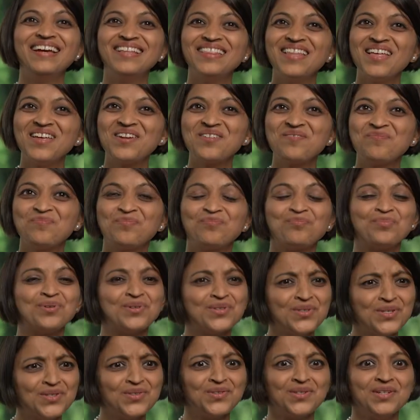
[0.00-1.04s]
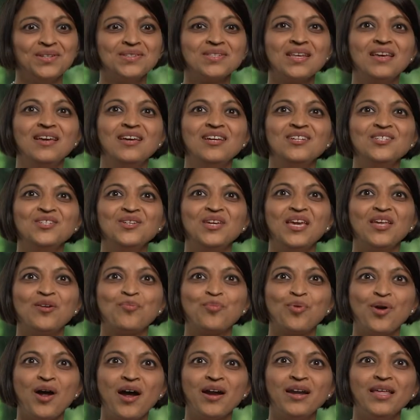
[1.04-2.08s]
a lot of persistence to get a
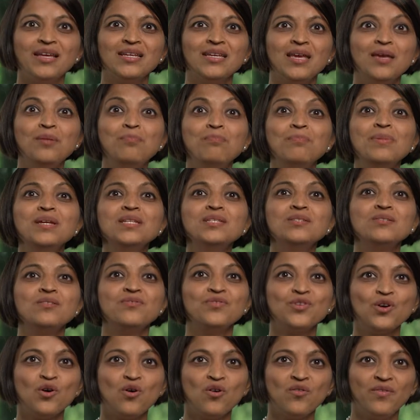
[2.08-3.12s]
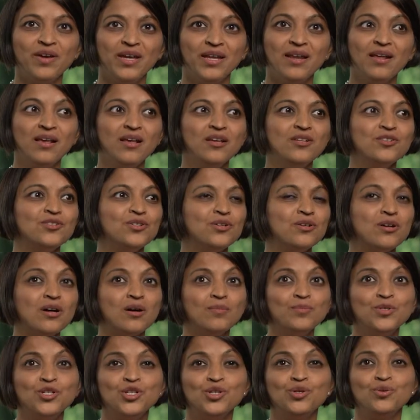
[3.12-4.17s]
product in midst of COVID to
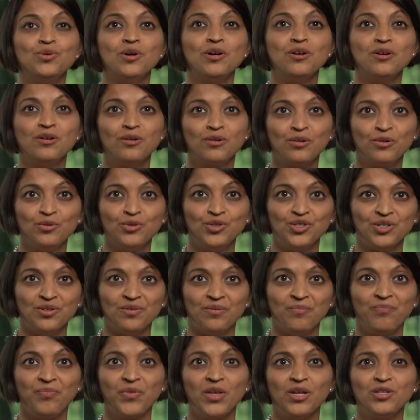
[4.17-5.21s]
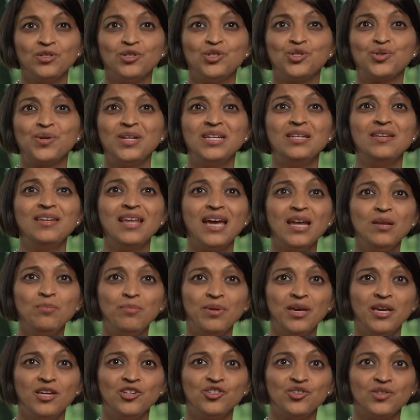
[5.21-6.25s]
come to a conclusion, to treat nine
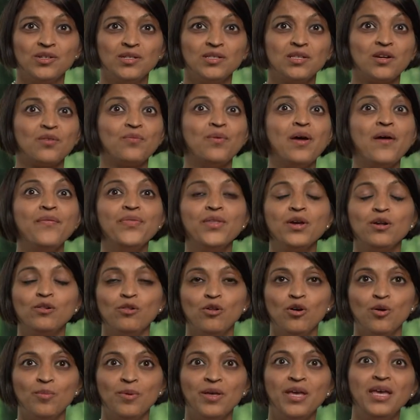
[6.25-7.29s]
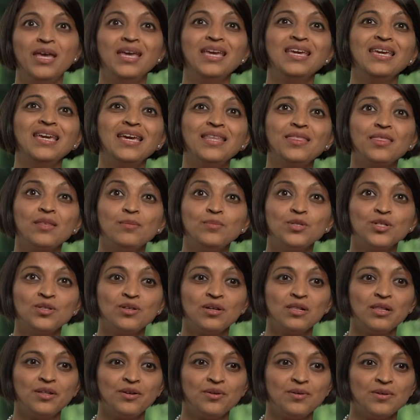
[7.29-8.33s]
patients around the globe, get them to the
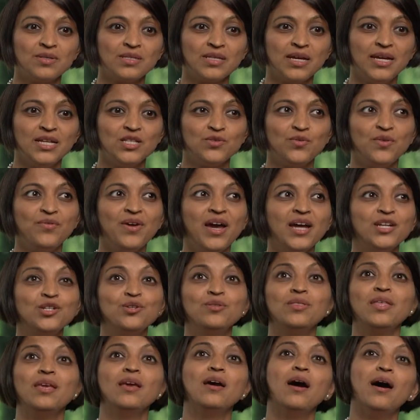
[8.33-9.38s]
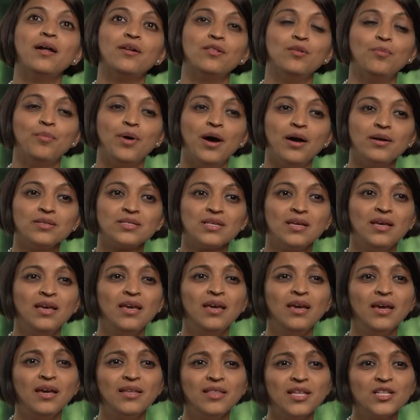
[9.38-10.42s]
clinical sites. We've had to think out of the box.
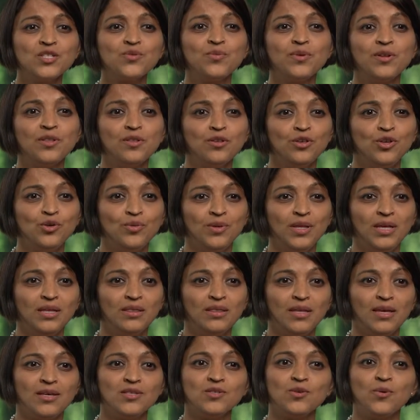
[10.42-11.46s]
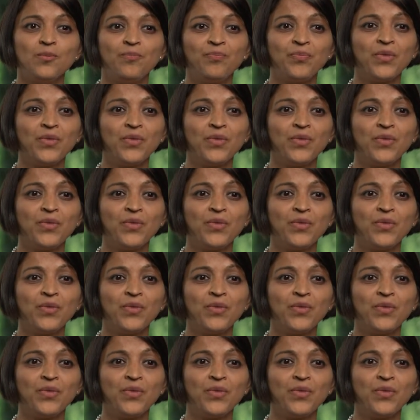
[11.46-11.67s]
And that's one of the unique things